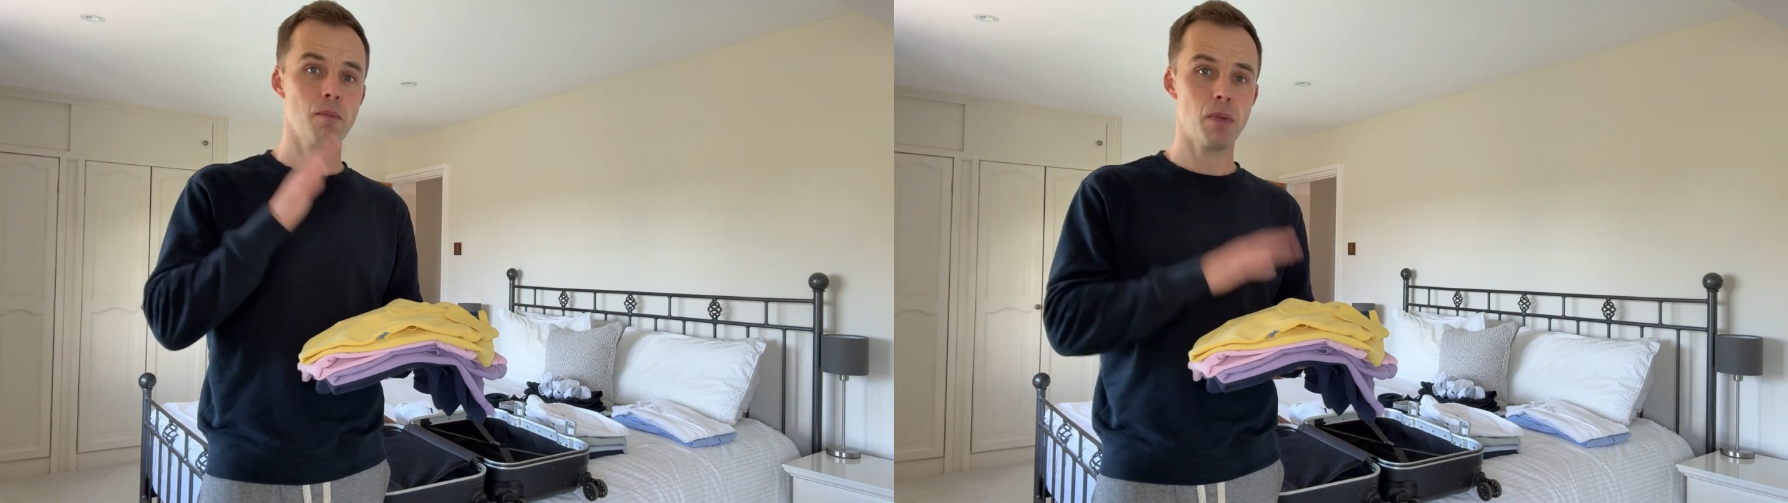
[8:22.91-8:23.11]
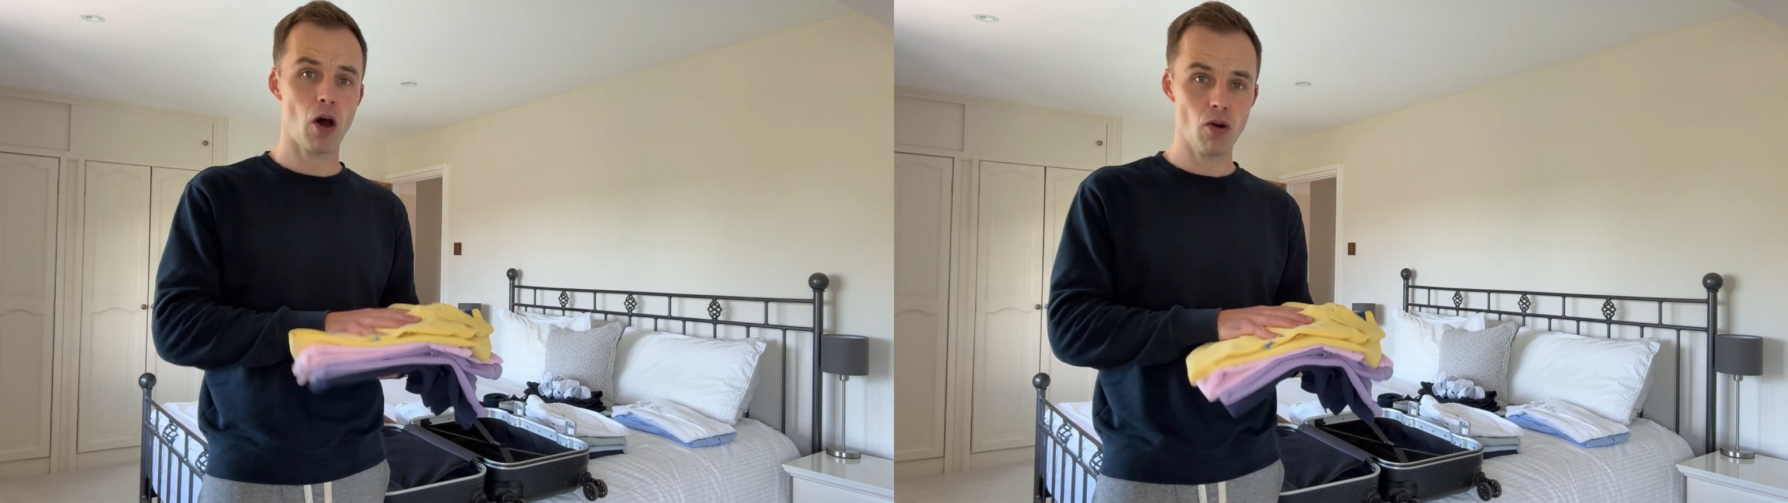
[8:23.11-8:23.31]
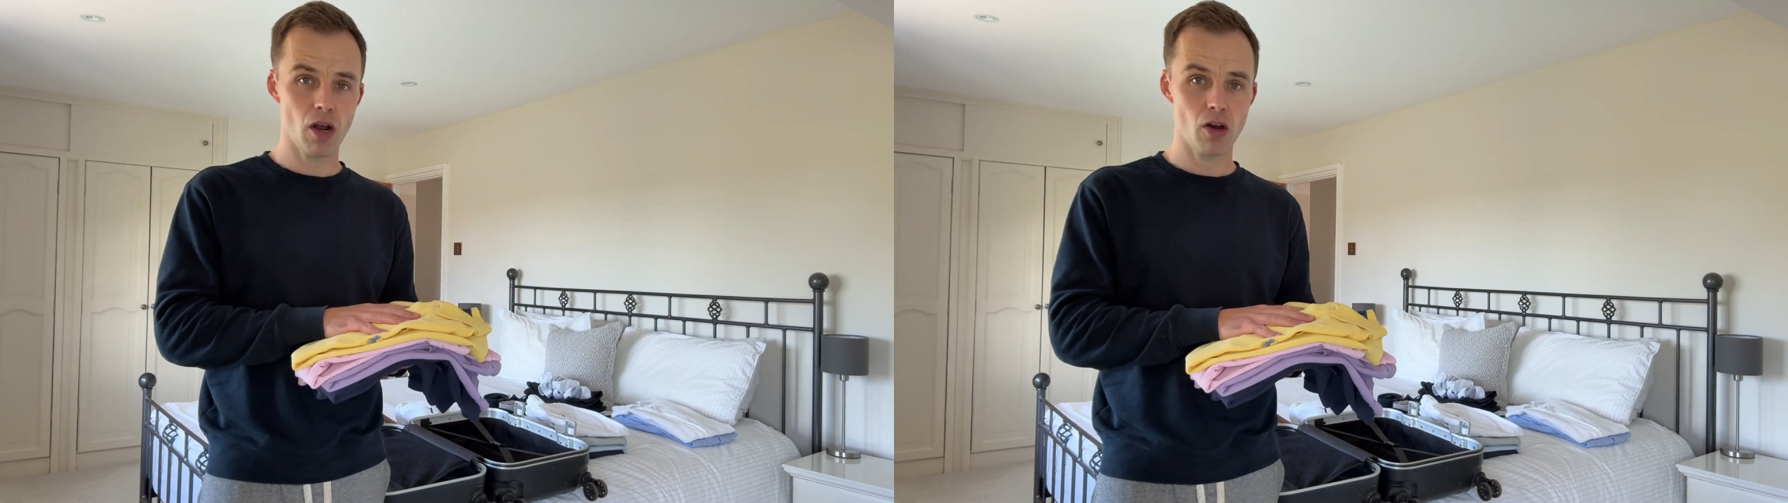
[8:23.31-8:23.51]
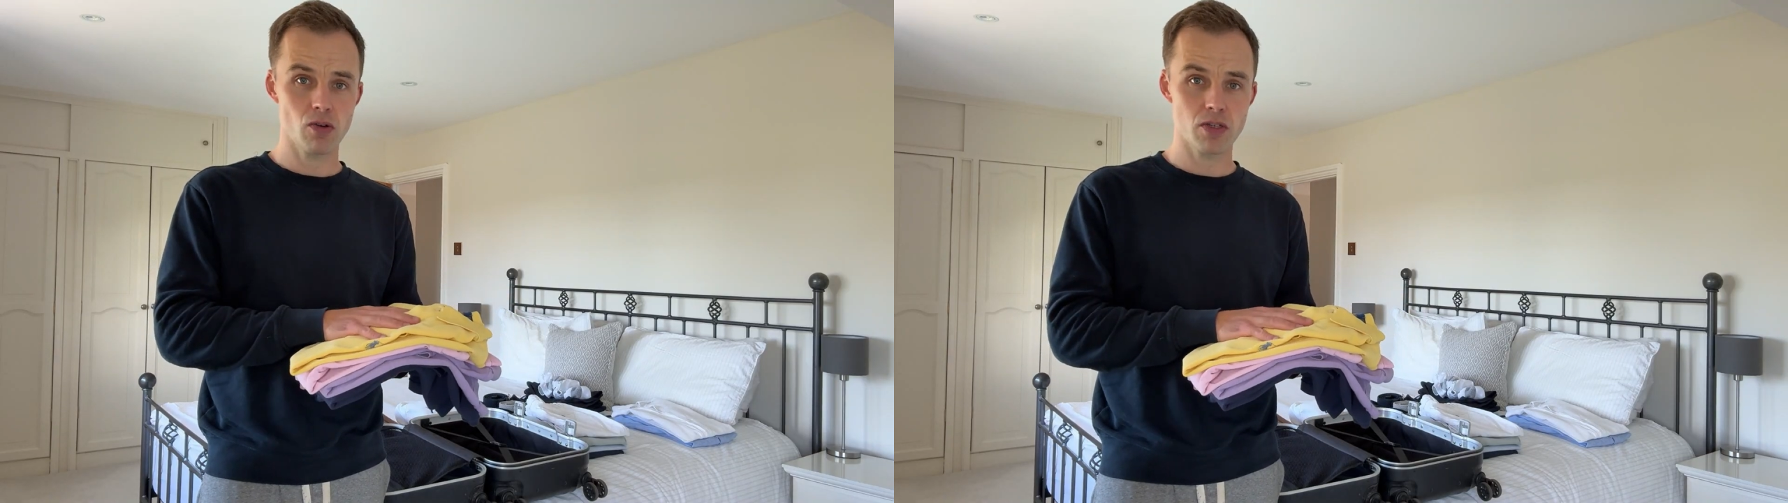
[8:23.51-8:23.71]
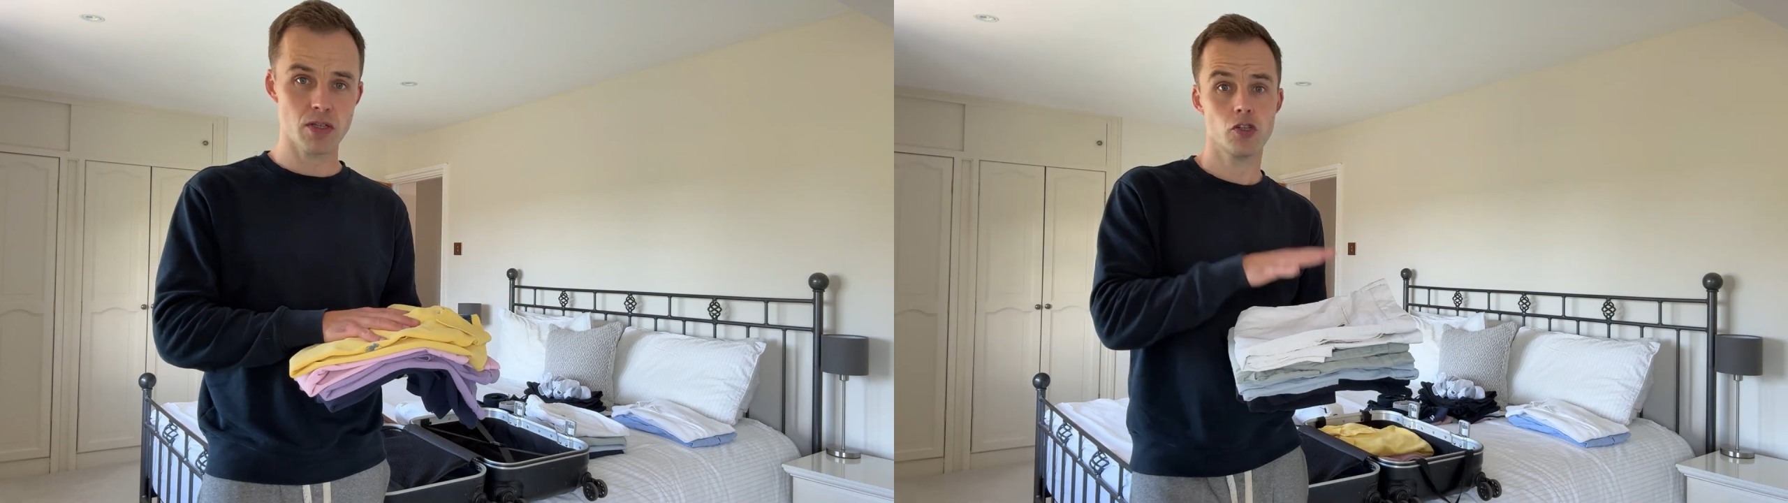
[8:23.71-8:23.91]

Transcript: polos,